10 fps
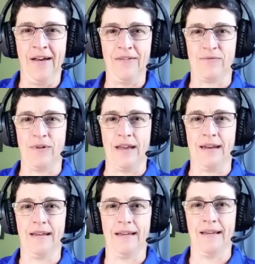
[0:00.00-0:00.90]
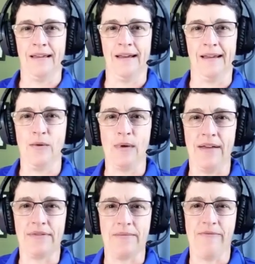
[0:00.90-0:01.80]
right. I know we'll
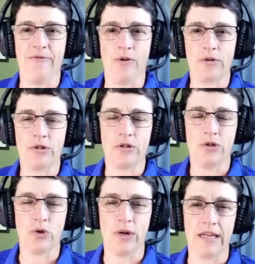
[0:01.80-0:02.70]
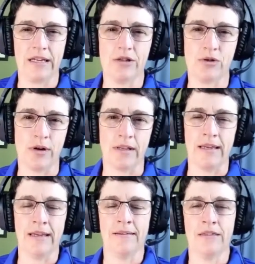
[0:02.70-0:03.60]
have some folks joining us shortly.
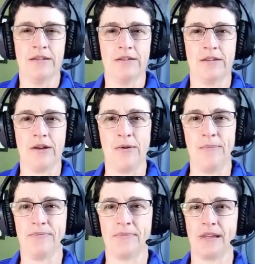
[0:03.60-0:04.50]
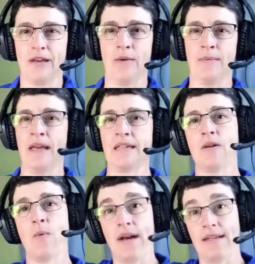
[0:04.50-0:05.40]
So,
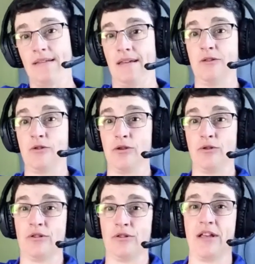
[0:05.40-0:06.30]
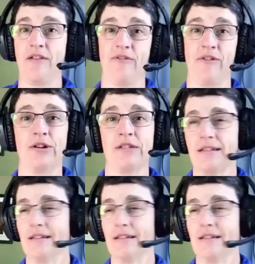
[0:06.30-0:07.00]
Nessa wanted to introduce herself first.